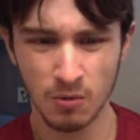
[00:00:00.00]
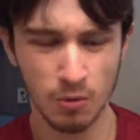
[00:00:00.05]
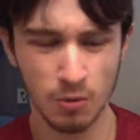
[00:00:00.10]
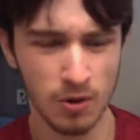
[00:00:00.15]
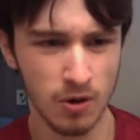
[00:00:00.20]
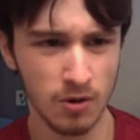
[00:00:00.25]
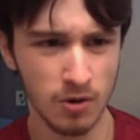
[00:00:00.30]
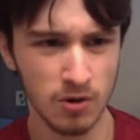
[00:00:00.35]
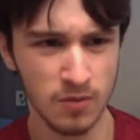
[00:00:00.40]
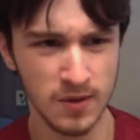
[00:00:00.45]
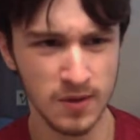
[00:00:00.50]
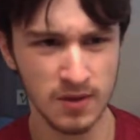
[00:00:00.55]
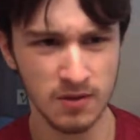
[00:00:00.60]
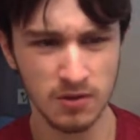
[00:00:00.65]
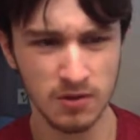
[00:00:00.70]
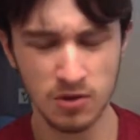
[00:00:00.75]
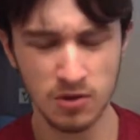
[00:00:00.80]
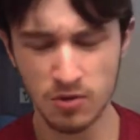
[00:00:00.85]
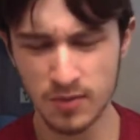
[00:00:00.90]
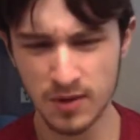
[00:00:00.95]
Rare? You
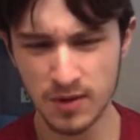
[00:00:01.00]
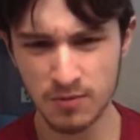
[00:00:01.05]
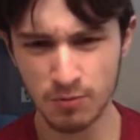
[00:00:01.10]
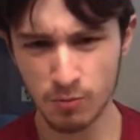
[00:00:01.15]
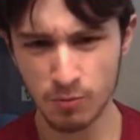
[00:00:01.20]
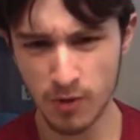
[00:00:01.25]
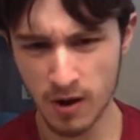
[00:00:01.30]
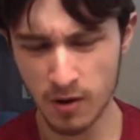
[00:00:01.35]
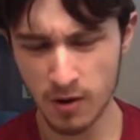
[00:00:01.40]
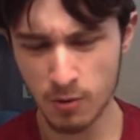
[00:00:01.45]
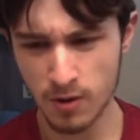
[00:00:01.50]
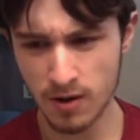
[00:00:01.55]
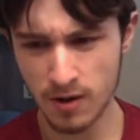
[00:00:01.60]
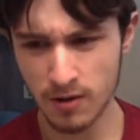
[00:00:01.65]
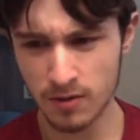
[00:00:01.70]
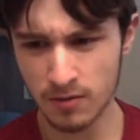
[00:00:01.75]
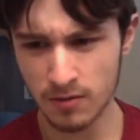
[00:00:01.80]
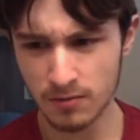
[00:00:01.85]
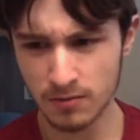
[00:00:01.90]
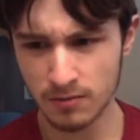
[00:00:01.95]
mean
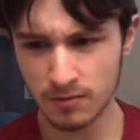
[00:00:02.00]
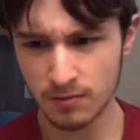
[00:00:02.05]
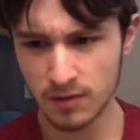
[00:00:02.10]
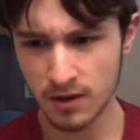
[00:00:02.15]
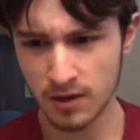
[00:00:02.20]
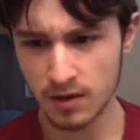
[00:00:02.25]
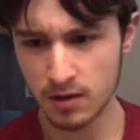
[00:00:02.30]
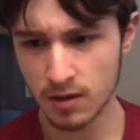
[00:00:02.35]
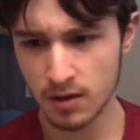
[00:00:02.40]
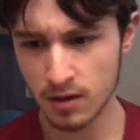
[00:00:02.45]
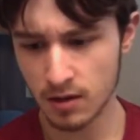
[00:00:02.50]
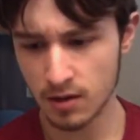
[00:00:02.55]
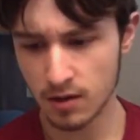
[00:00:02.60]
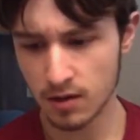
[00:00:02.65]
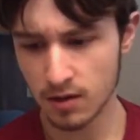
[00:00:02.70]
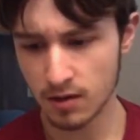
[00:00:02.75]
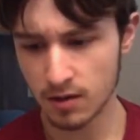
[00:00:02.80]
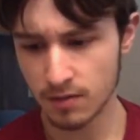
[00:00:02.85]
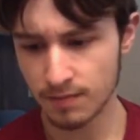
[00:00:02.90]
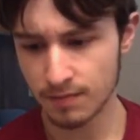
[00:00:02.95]
Rareware? Like
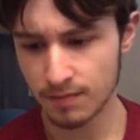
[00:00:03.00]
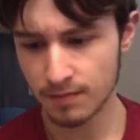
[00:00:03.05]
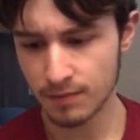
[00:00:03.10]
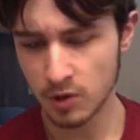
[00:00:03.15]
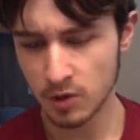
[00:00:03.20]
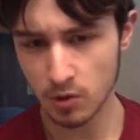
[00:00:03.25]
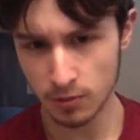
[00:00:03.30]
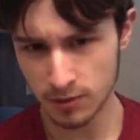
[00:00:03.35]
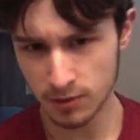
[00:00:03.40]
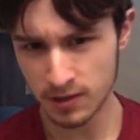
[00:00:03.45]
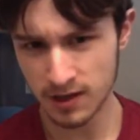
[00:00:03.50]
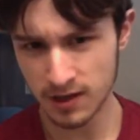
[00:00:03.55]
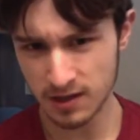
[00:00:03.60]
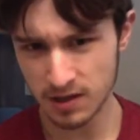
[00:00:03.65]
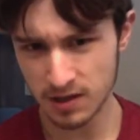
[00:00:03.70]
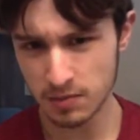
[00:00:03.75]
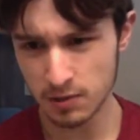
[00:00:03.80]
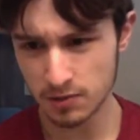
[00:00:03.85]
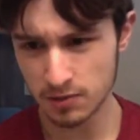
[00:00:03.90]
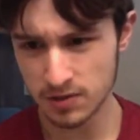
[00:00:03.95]

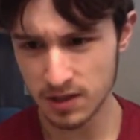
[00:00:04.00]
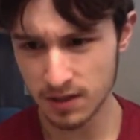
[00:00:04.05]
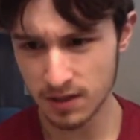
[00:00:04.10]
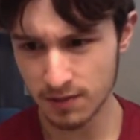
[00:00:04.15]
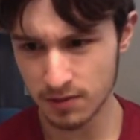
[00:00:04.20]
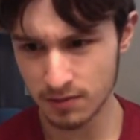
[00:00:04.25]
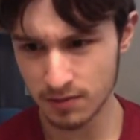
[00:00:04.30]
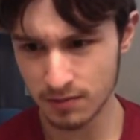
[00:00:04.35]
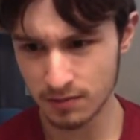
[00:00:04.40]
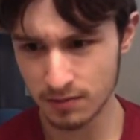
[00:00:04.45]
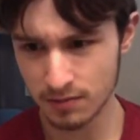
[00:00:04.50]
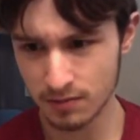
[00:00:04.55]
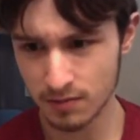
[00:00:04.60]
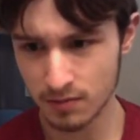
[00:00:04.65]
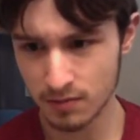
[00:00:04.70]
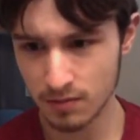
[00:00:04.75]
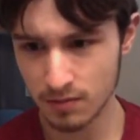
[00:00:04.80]
GoldenEye 007?